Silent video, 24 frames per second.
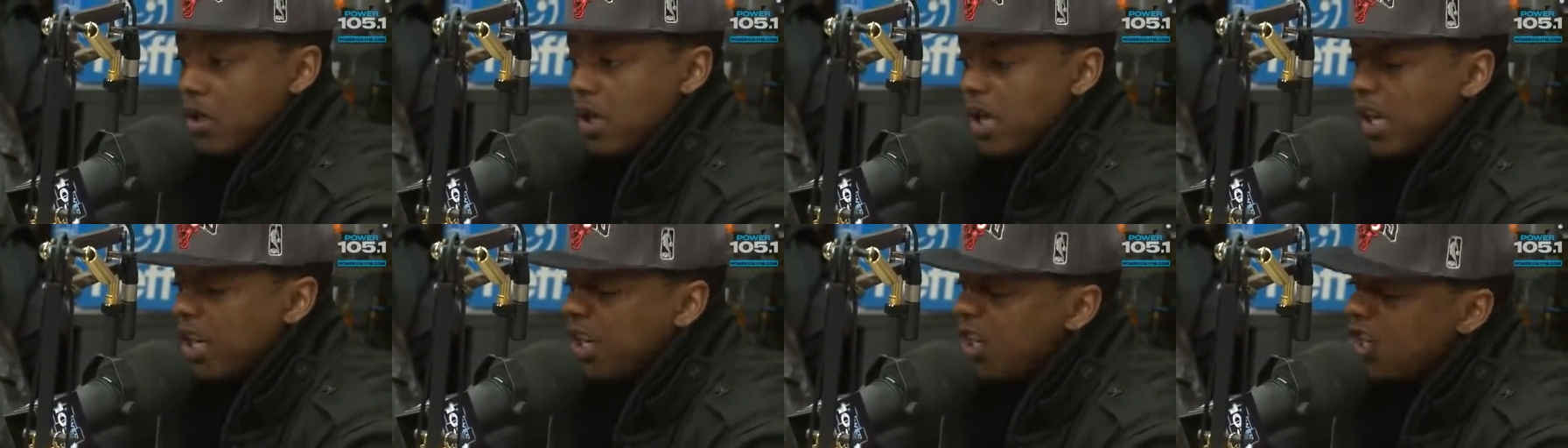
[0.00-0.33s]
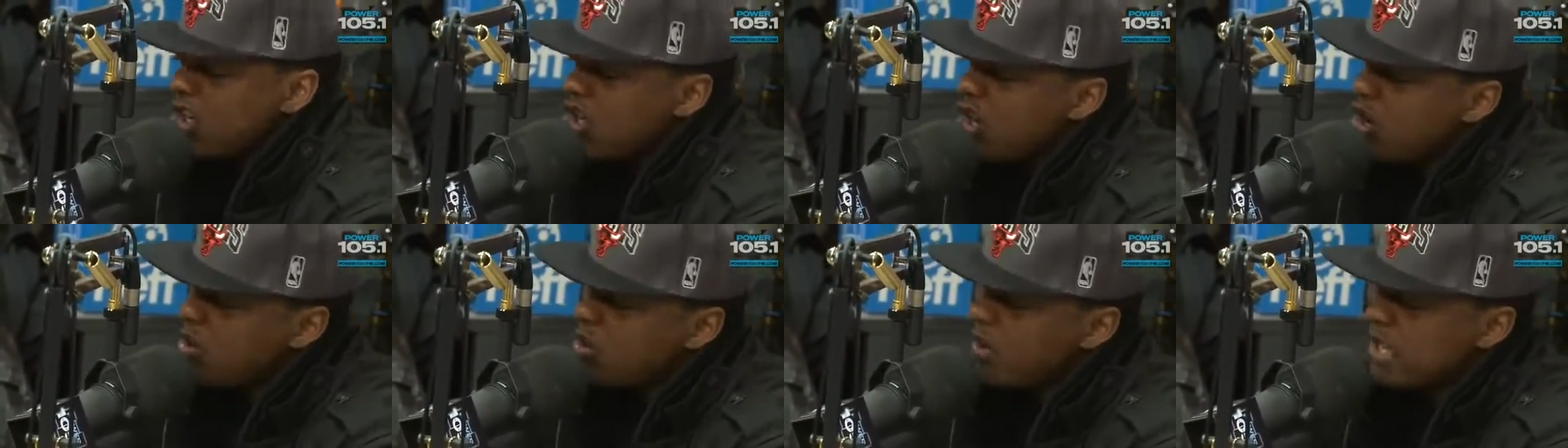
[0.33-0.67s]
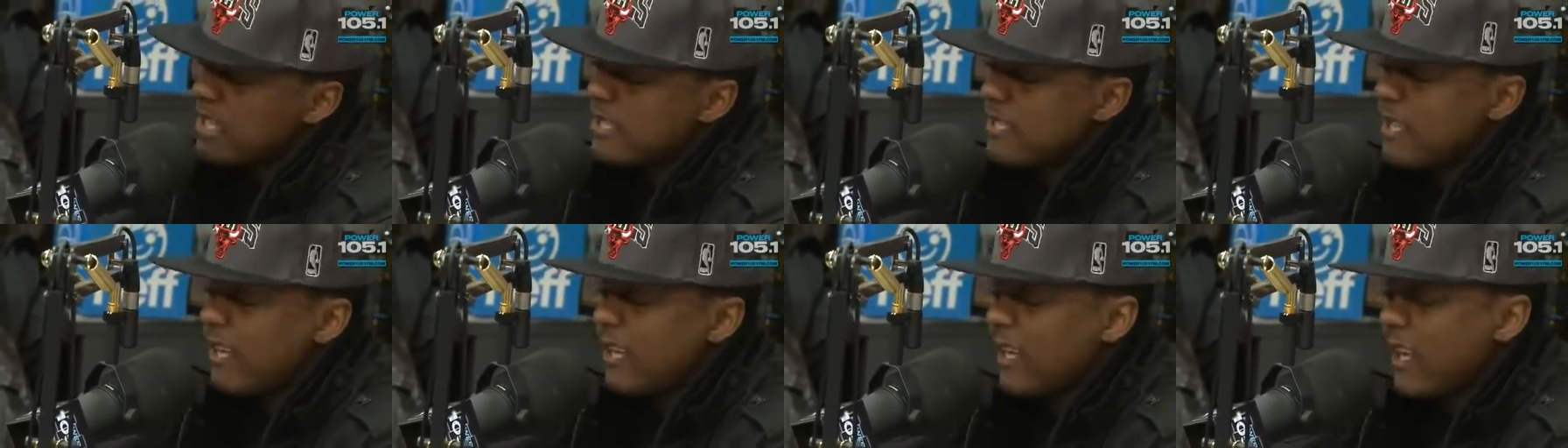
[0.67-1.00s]
And he
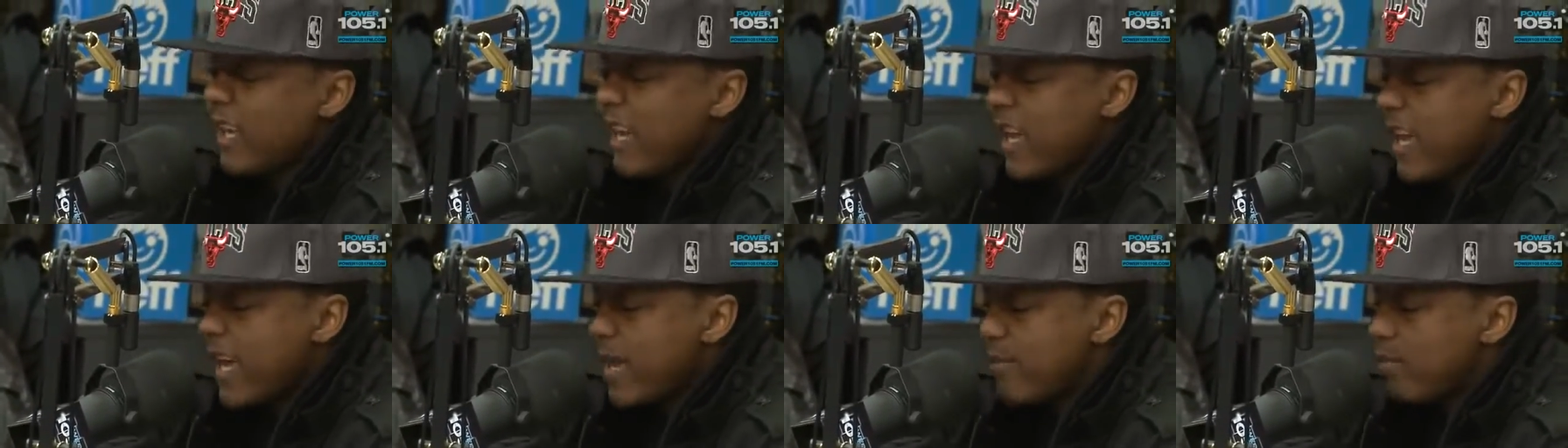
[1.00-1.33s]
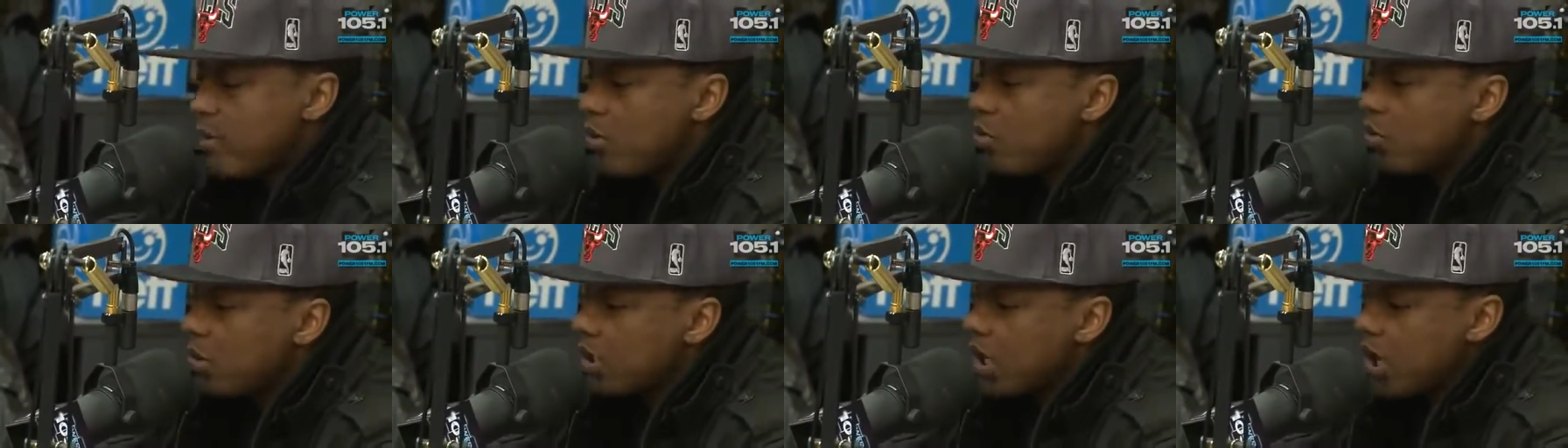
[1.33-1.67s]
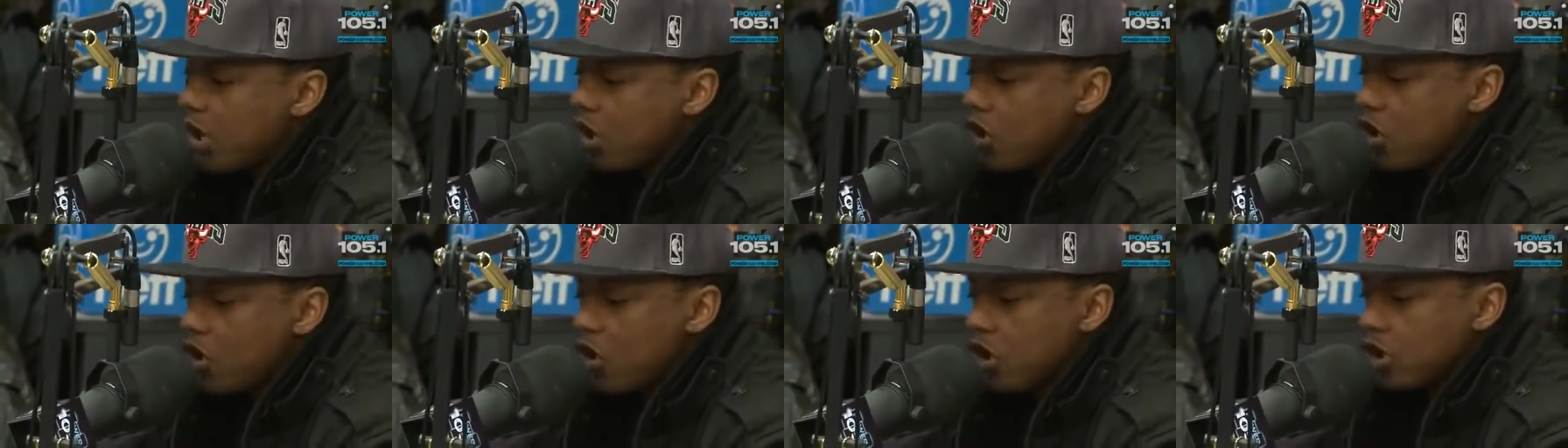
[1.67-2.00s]
always there to hear me when I
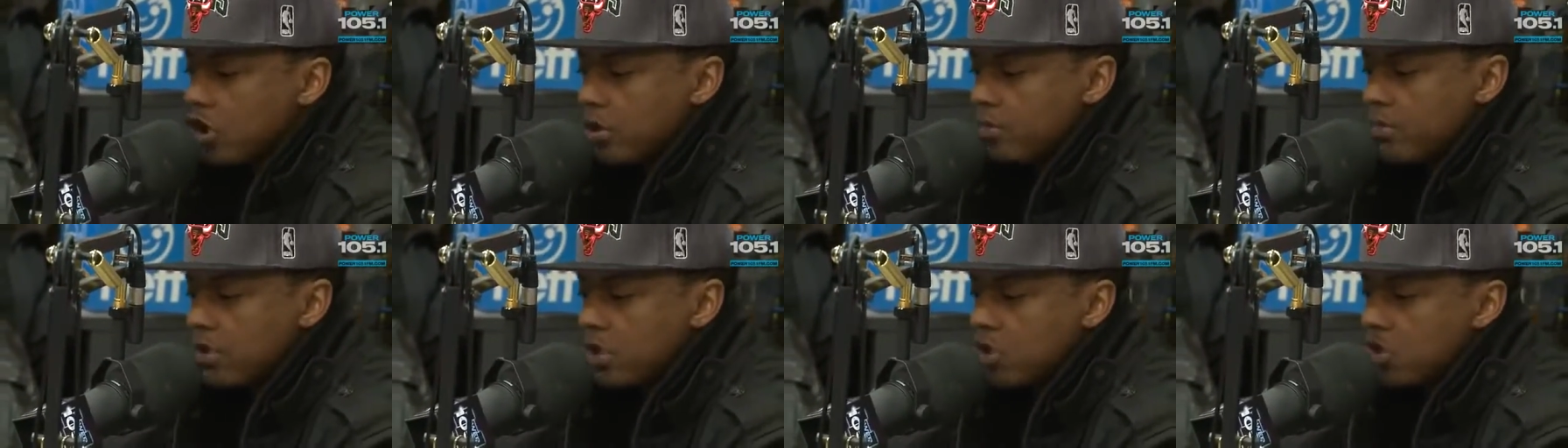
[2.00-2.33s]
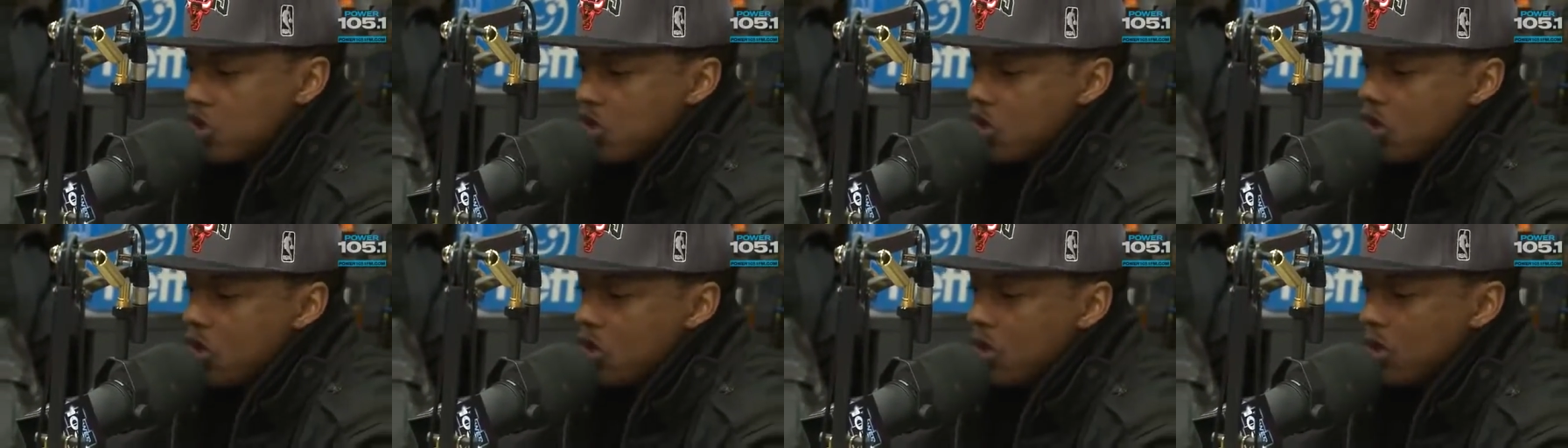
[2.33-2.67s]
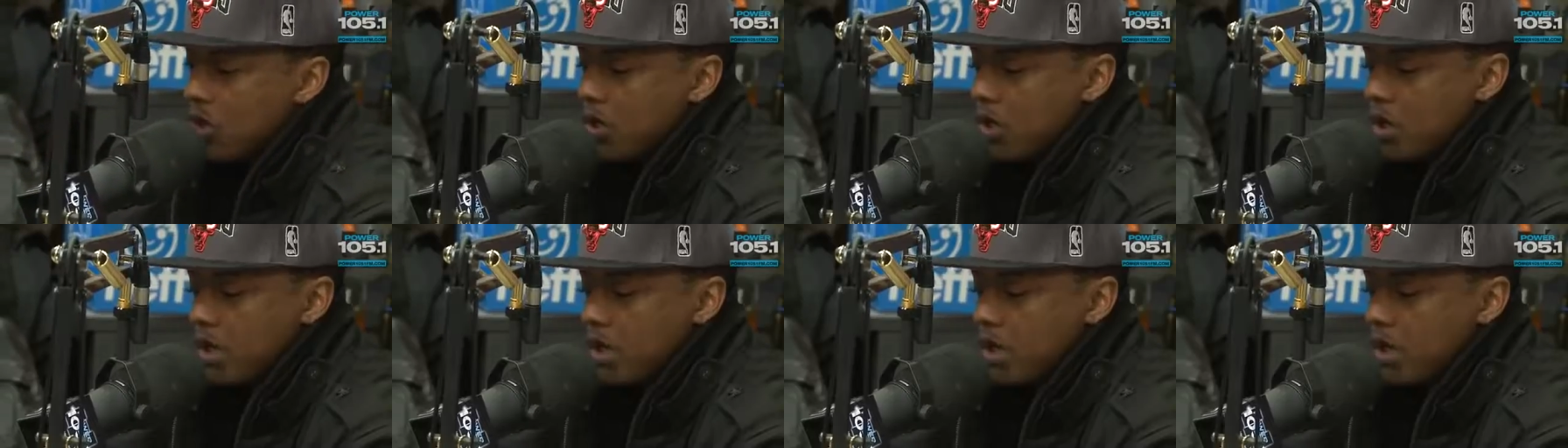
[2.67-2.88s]
call him to talk.